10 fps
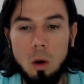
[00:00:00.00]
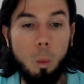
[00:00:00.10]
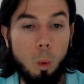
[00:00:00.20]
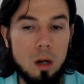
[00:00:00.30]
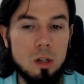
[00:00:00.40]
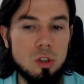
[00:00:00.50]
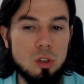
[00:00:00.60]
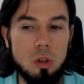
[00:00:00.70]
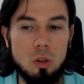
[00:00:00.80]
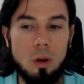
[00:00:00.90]

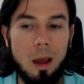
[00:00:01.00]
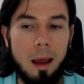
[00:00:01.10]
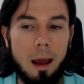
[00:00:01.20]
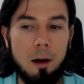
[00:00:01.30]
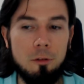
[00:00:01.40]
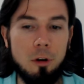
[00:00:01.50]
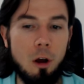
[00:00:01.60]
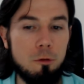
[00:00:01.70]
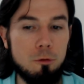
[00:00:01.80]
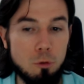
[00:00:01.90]
once you have
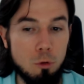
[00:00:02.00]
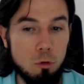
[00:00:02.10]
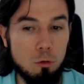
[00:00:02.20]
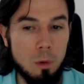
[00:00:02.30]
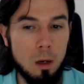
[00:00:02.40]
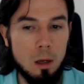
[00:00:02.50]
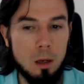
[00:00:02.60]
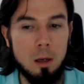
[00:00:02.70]
enough room